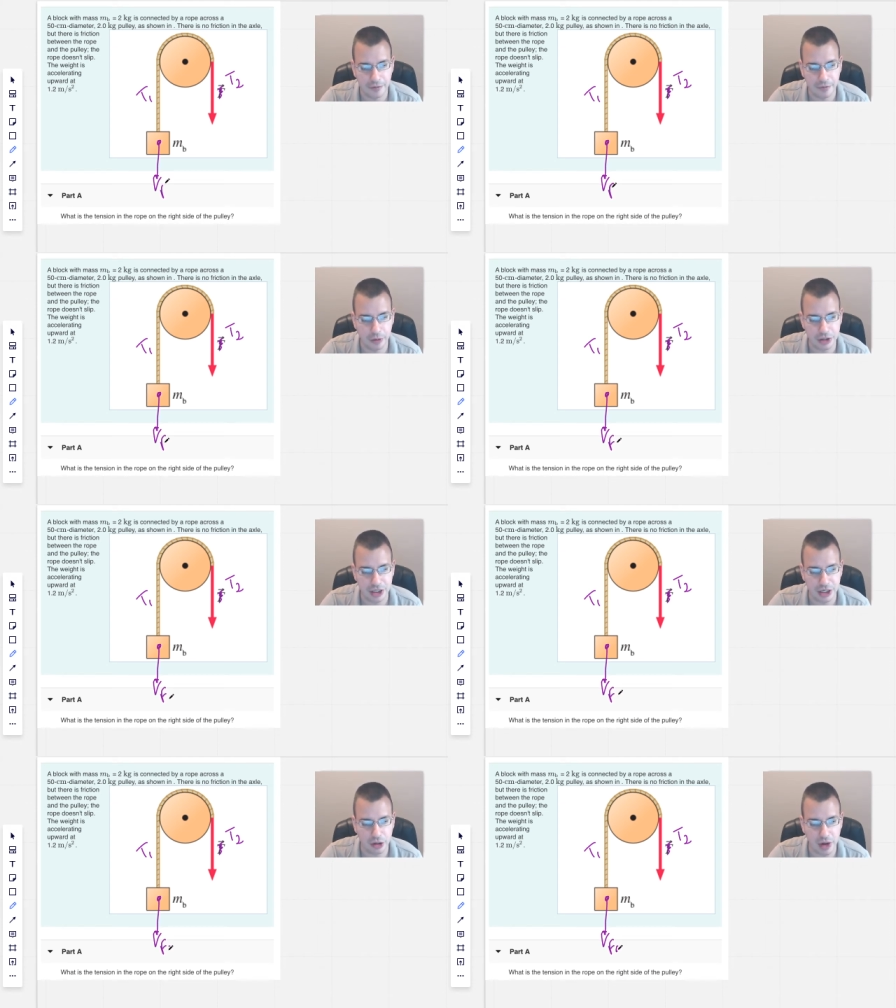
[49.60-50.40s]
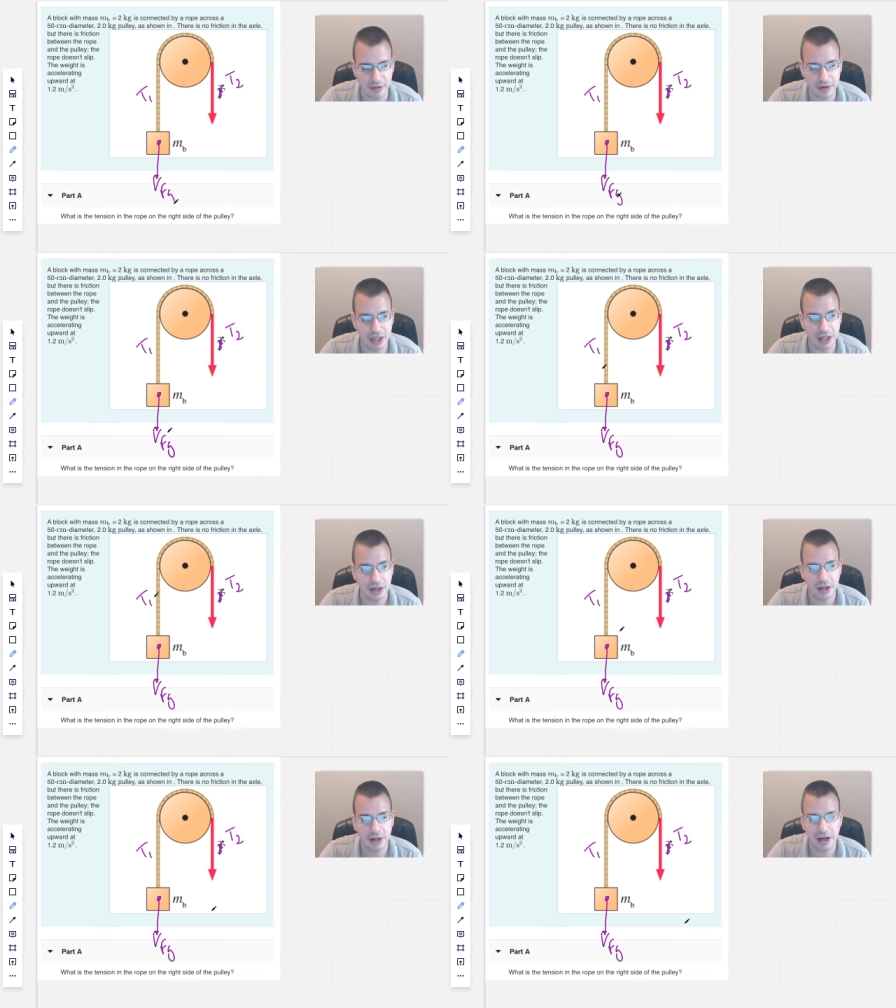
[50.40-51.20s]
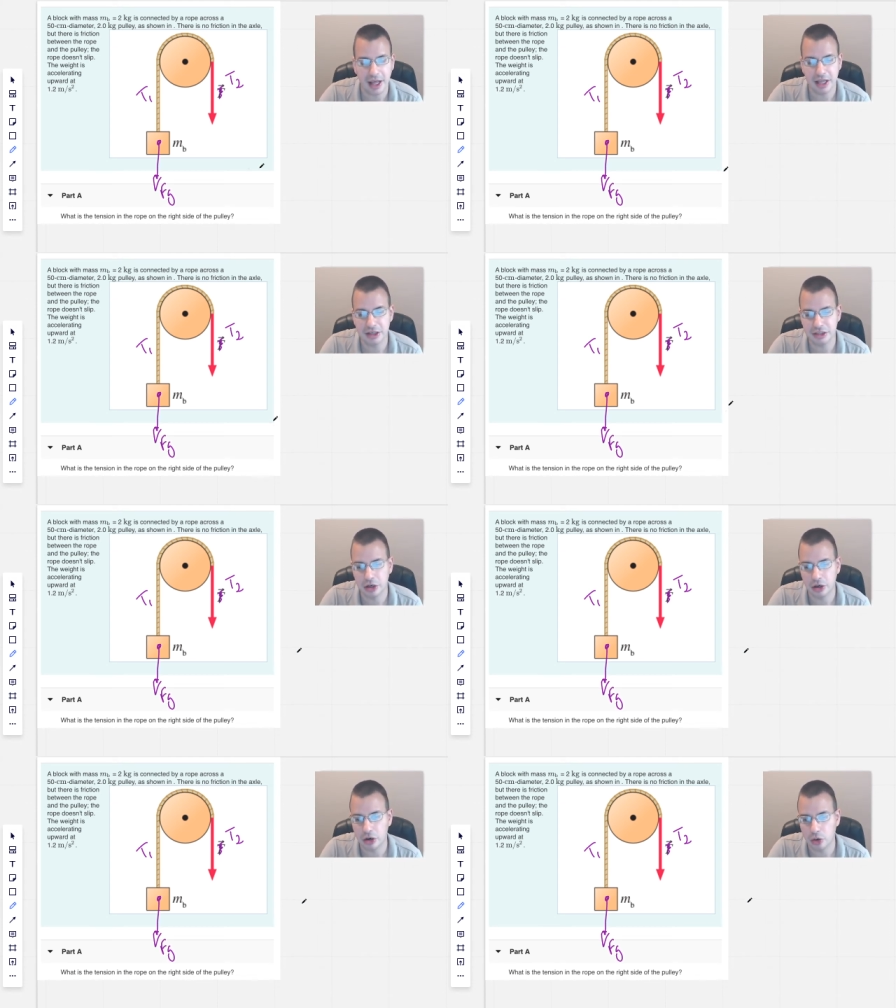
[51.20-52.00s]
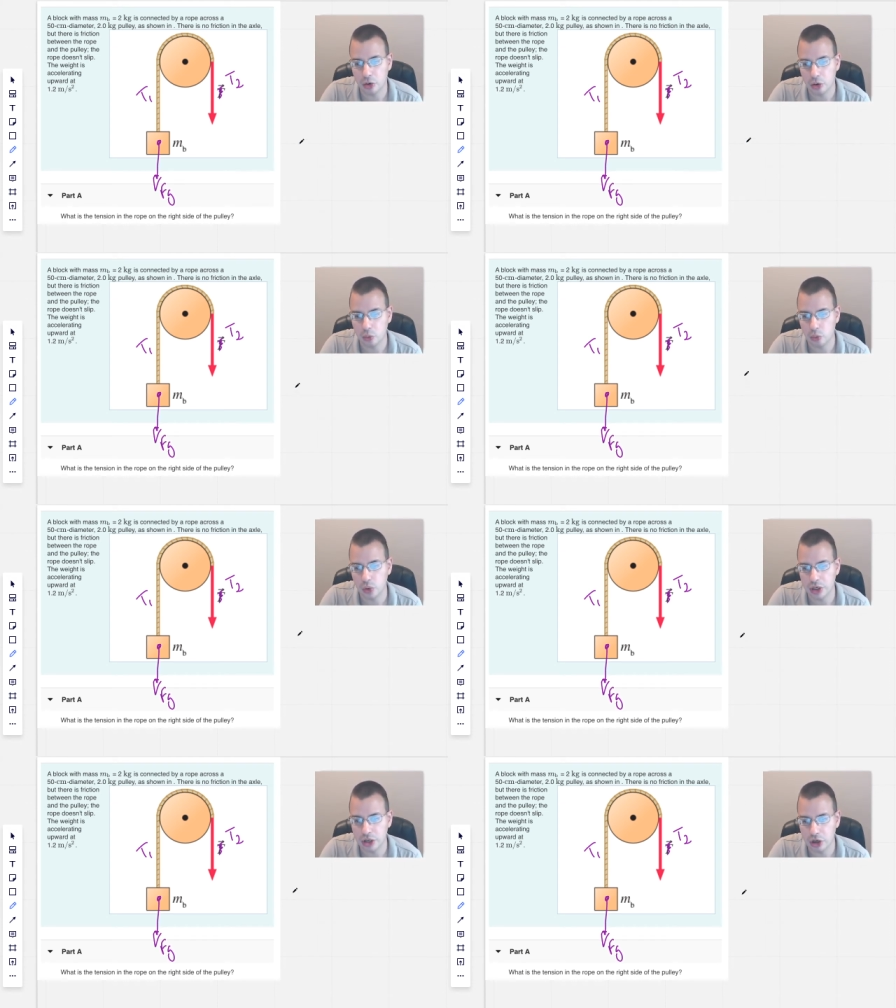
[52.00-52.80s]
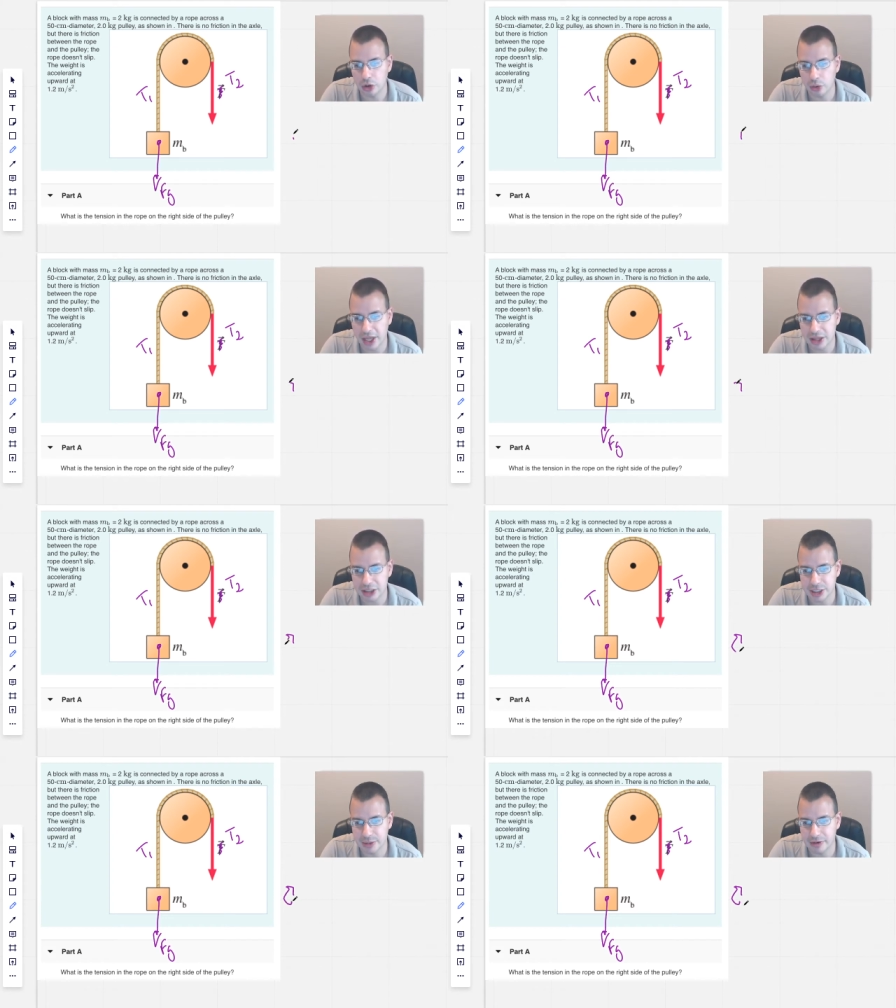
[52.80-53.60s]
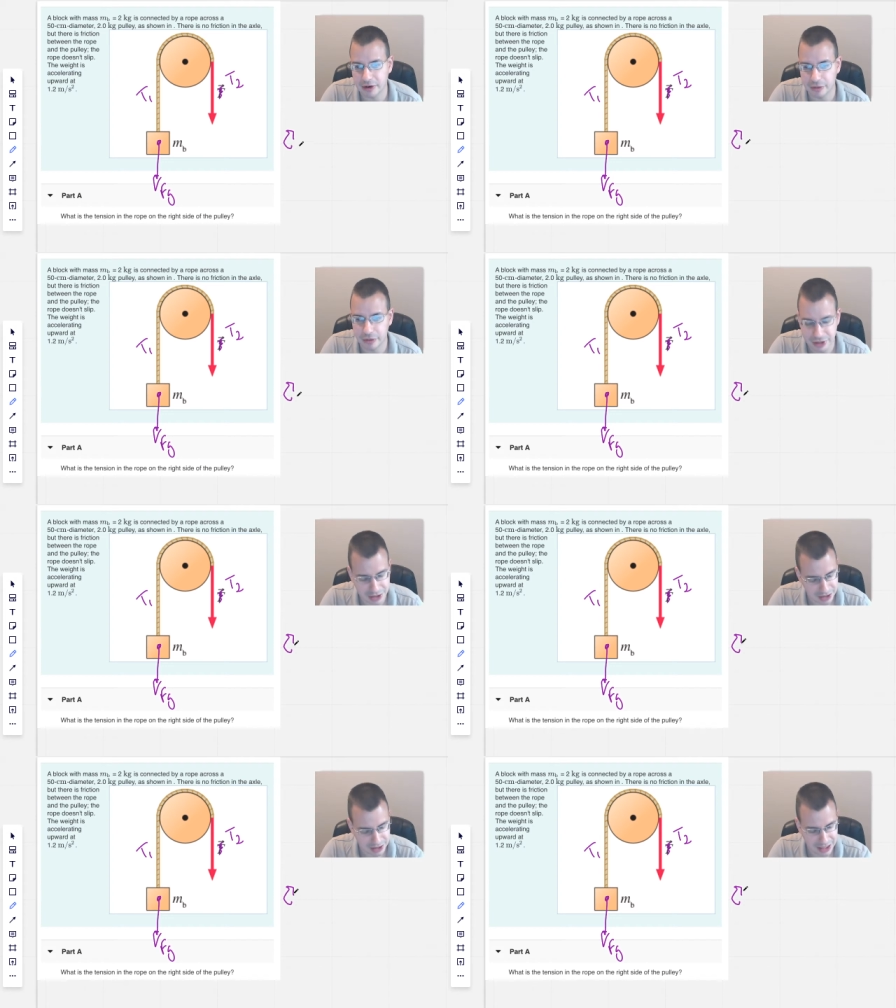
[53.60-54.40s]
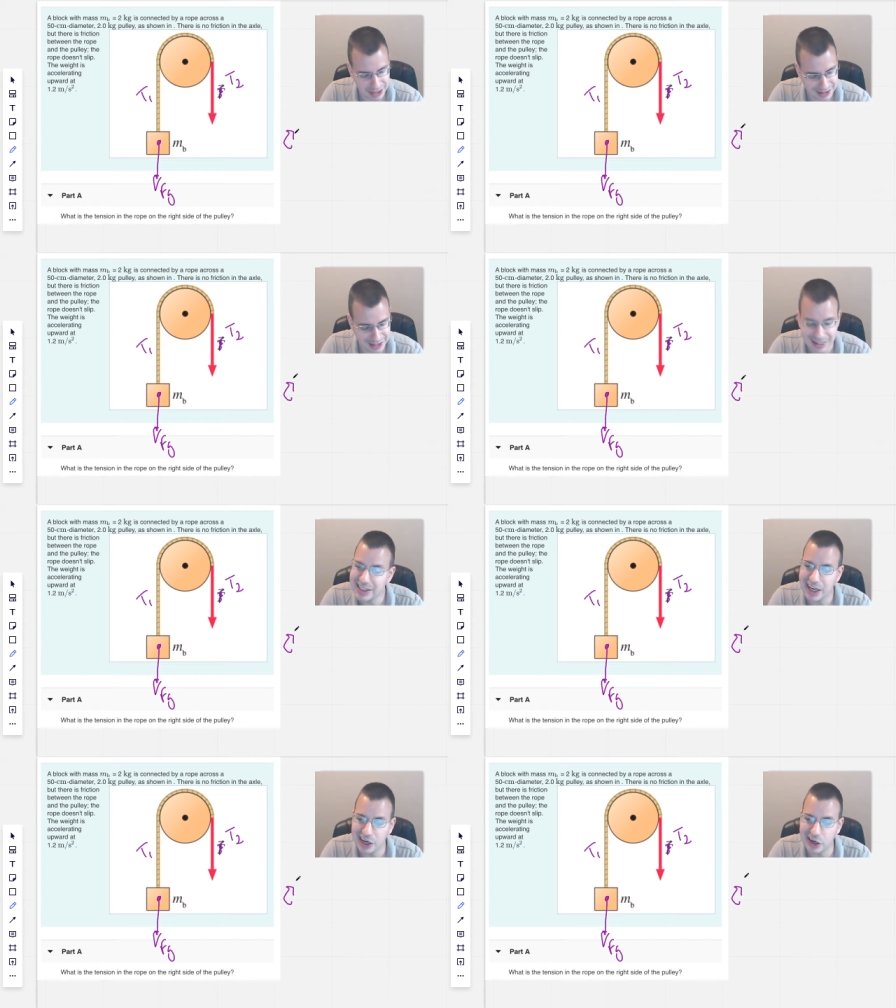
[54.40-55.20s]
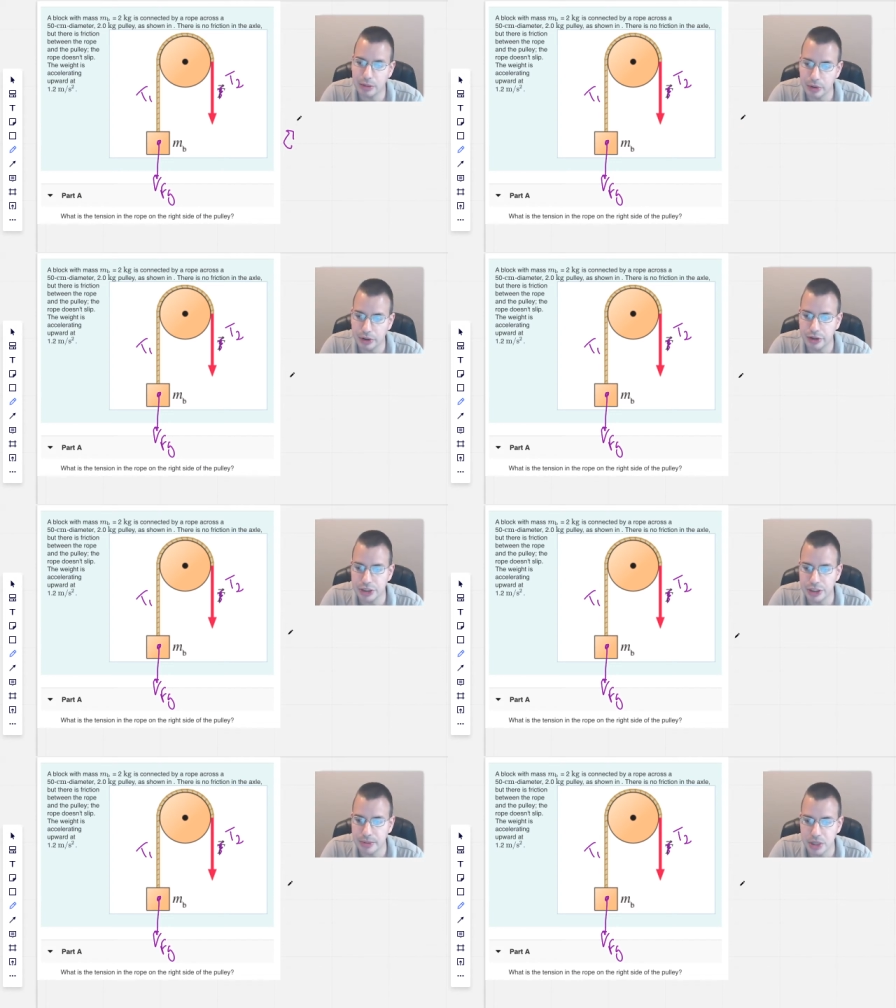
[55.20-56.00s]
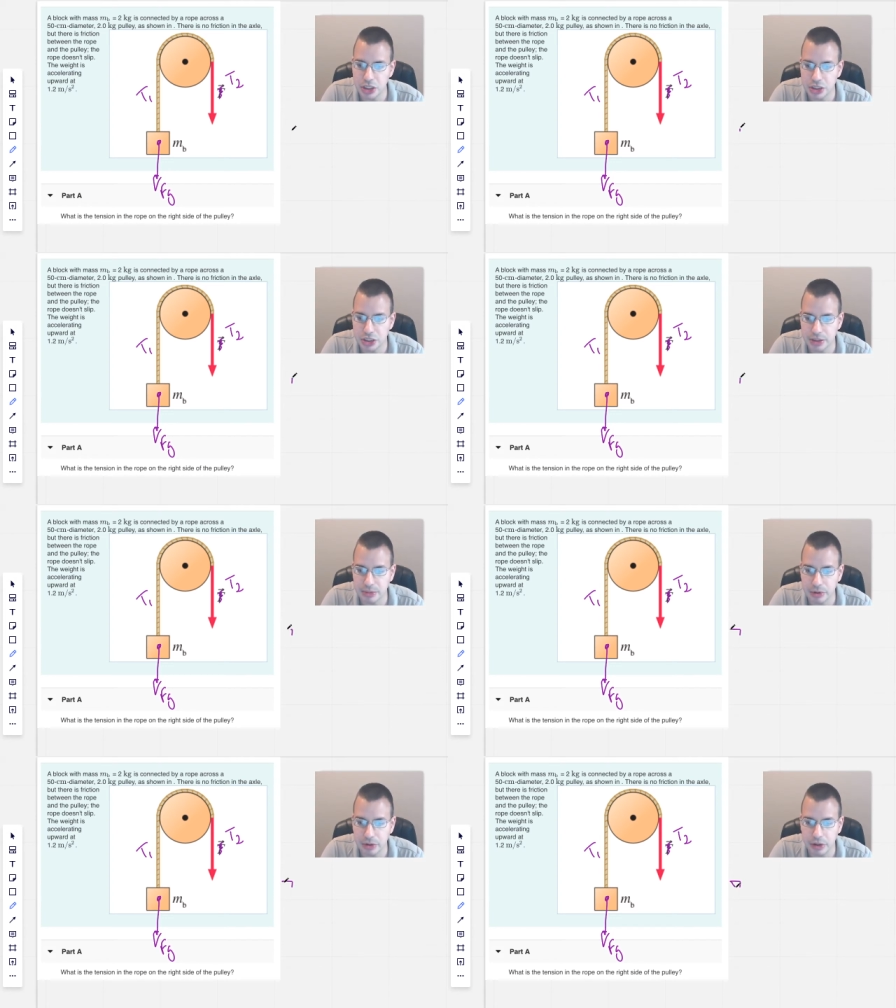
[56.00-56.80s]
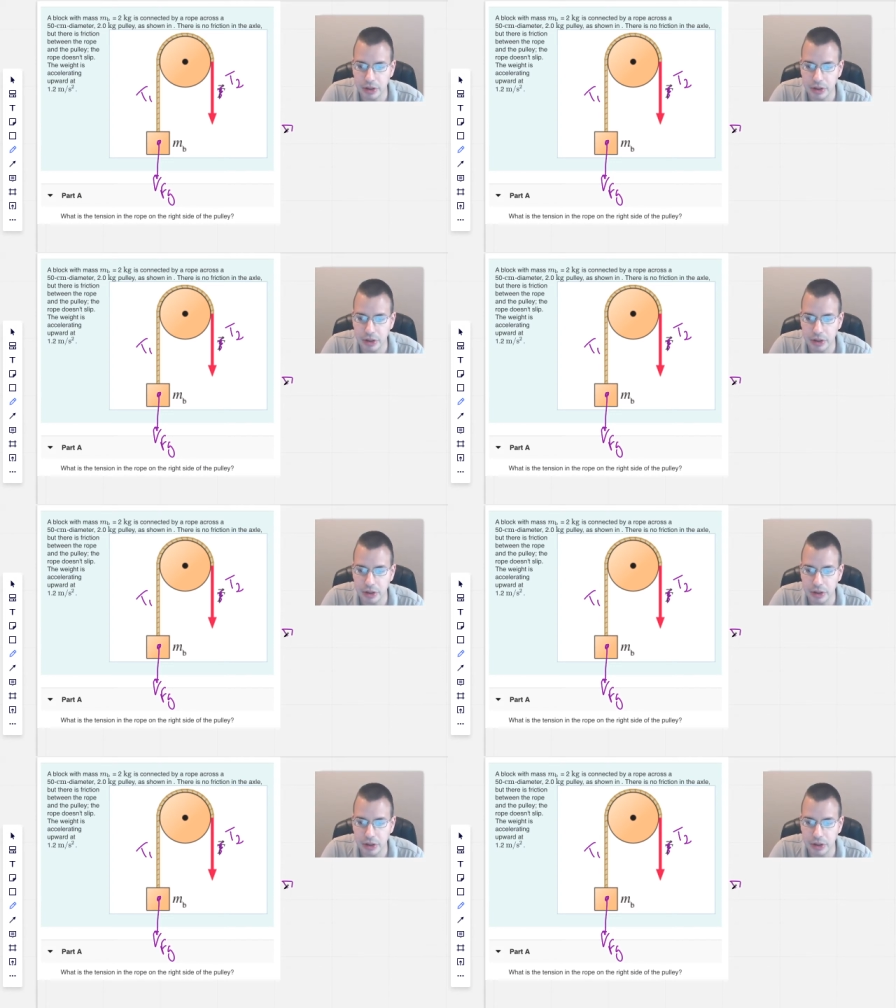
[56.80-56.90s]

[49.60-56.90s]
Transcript: force and a gravity. And so we know that the sum of all forces, that is a terrible summation symbol.